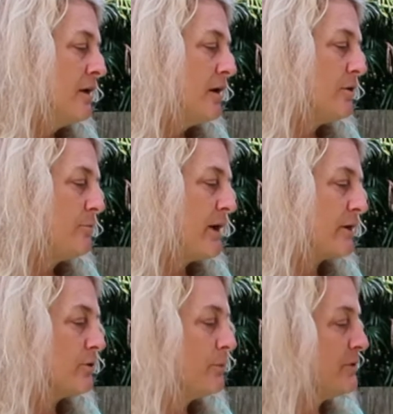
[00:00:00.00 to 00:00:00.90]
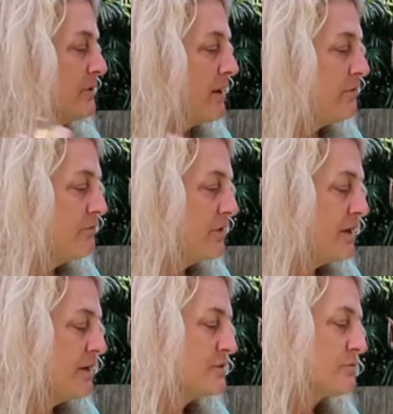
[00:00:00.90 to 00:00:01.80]
Unpack or open the life
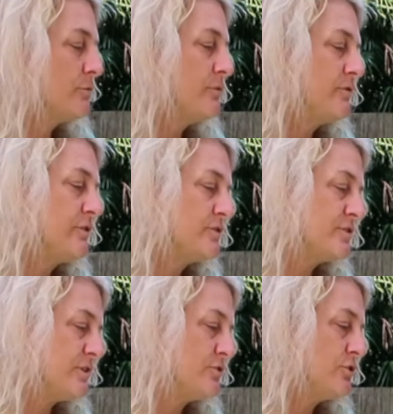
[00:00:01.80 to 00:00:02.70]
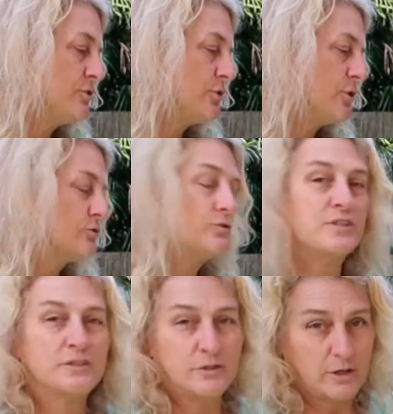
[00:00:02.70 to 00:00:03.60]
vest, remove the CO2 card
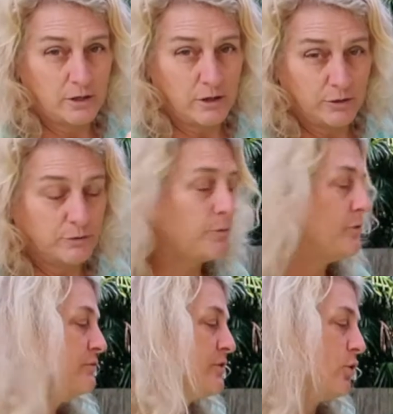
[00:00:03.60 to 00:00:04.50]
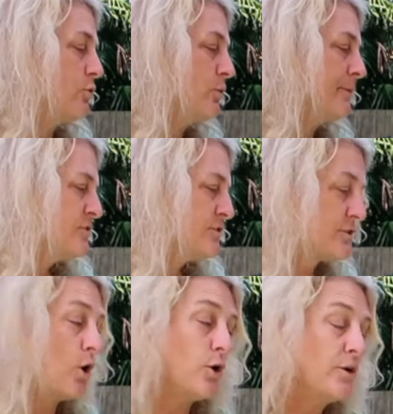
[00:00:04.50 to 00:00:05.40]
cylinder. I had already removed the old one.
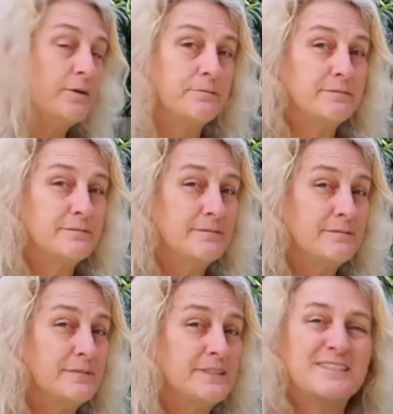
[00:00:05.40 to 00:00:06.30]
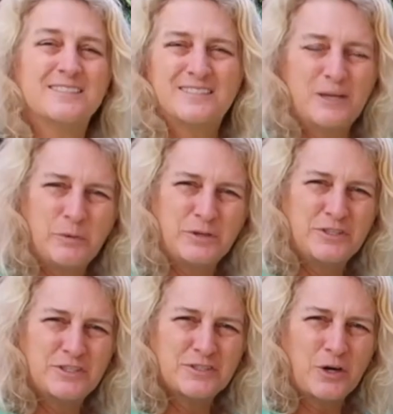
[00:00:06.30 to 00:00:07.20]
Discard it. It doesn't say where to
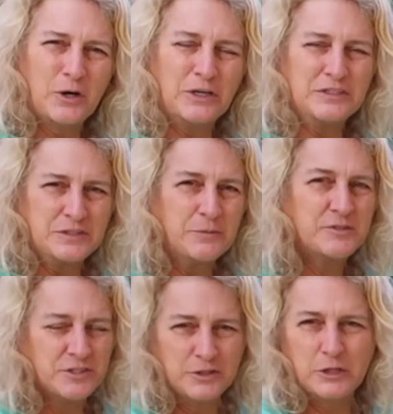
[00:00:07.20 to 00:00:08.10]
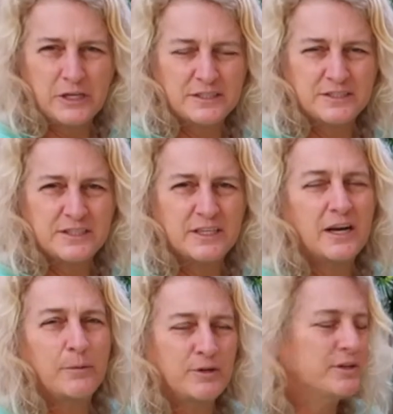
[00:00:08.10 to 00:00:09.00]
discard it, so I'm still looking to see, can
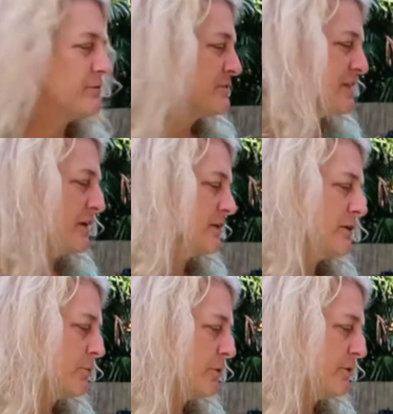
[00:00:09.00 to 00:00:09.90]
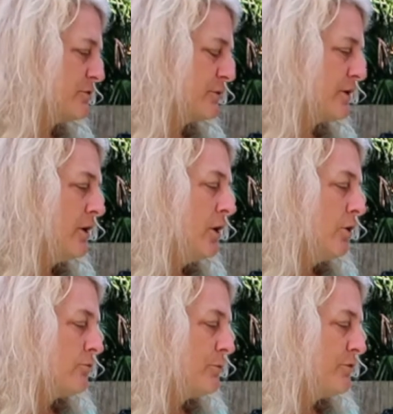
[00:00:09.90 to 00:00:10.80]
I put it in the recycling or what do I do with it?
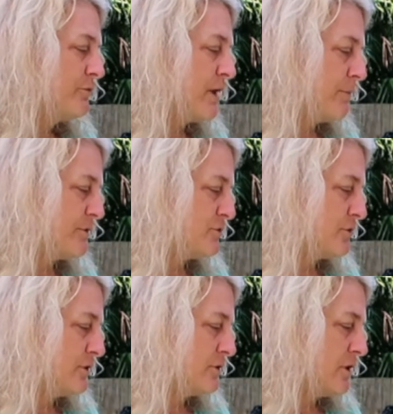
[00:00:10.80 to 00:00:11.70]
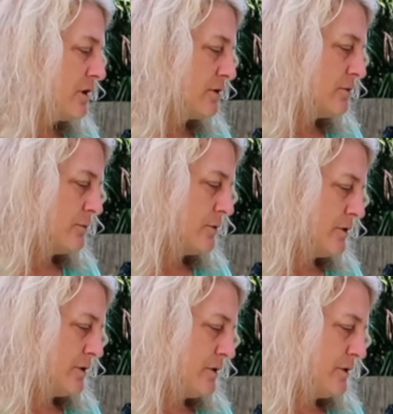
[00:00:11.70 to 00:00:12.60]
Remove the cap by turning
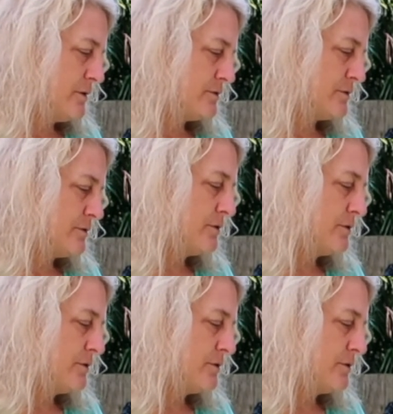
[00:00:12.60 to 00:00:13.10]
clockwise.